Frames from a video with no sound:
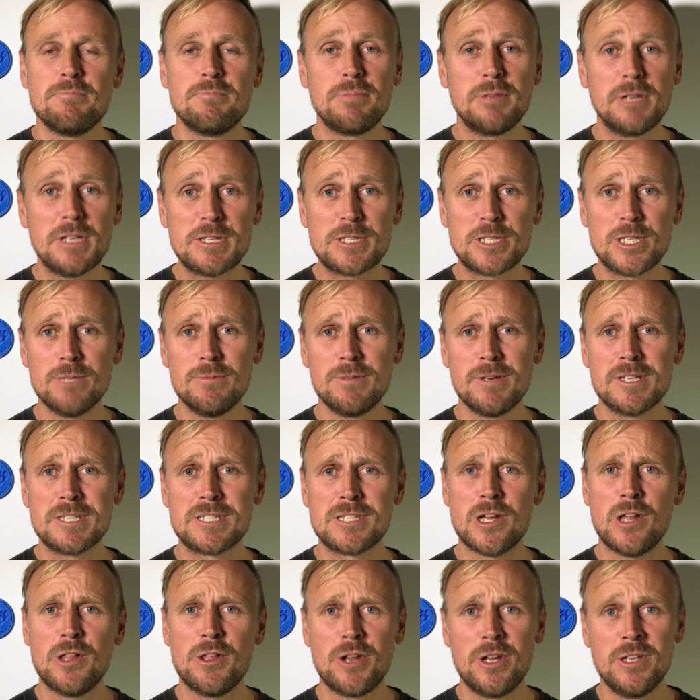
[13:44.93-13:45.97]
please do me a
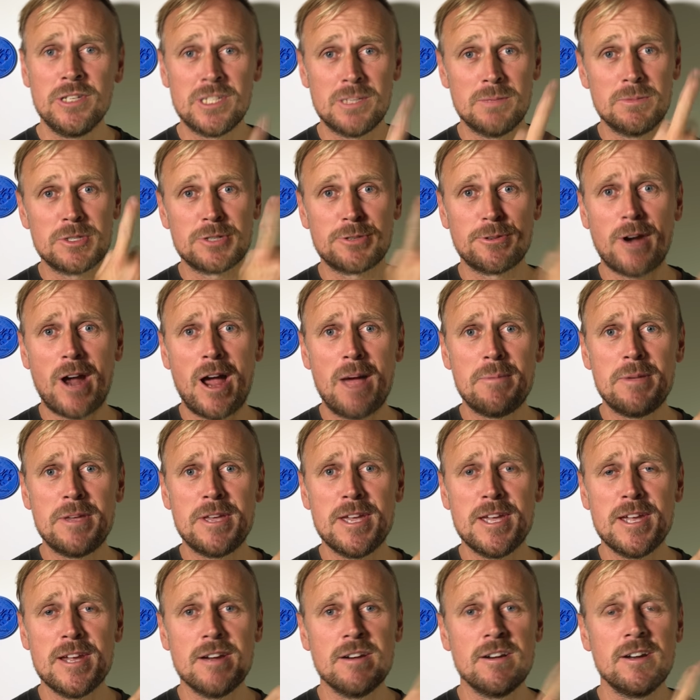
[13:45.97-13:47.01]
solid and subscribe
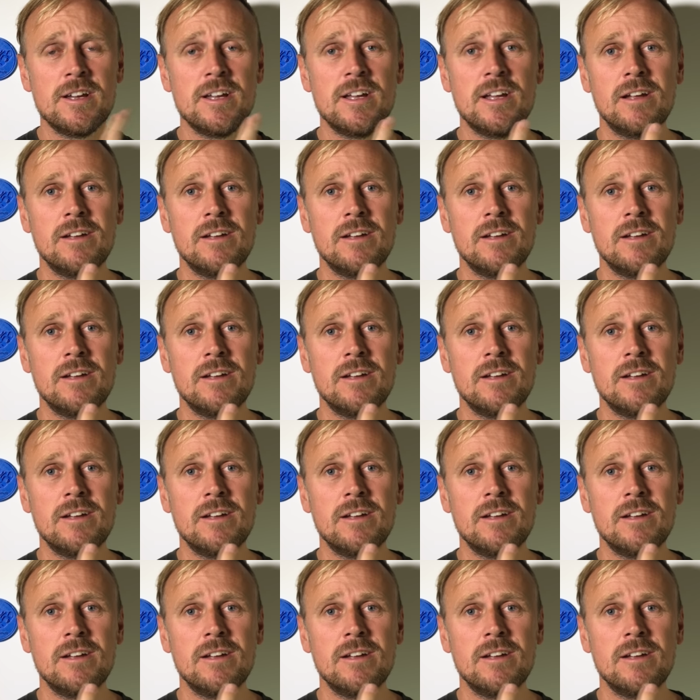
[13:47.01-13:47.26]
here.